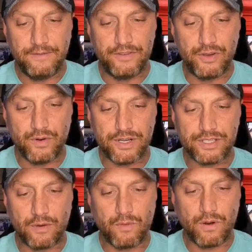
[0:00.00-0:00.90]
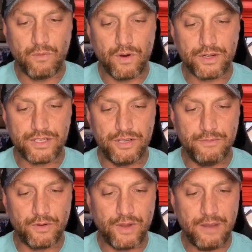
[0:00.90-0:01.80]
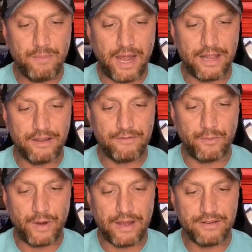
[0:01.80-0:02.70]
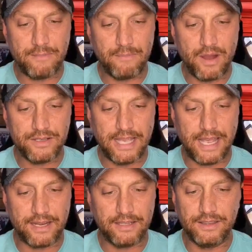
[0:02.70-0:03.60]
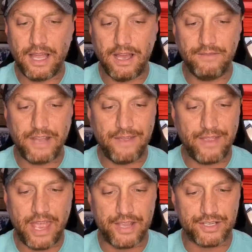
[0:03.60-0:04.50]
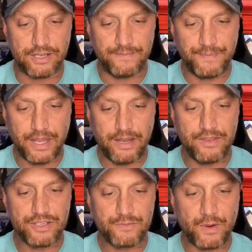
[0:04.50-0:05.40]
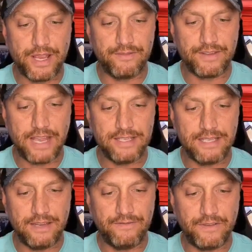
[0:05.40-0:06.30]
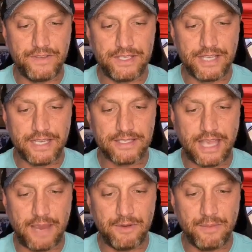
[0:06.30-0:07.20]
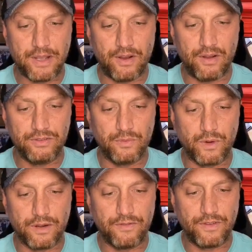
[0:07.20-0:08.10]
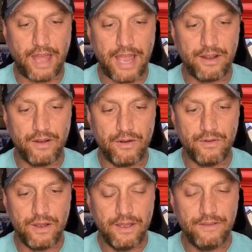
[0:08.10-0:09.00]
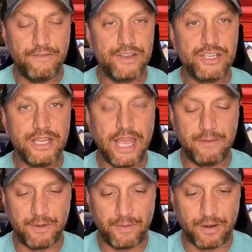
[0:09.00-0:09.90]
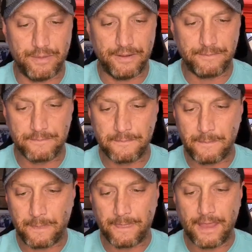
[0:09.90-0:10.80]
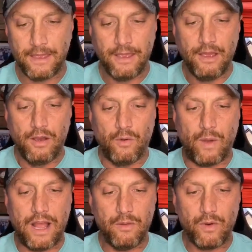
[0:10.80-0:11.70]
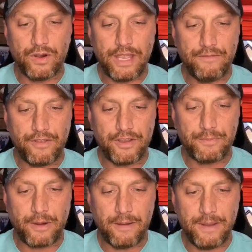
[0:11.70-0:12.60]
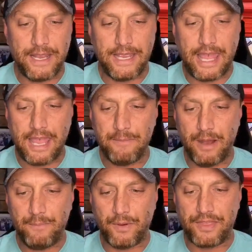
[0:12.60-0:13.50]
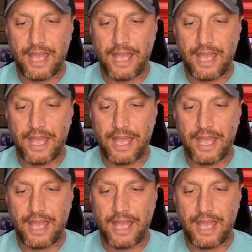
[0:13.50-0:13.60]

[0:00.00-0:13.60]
Doris, a World War II Marine pilot from Roundup, Montana, loved aviation, and in the spring of 1956 came to McCall to work for the Idaho Fish and Game Department. While working for the department, he came up with the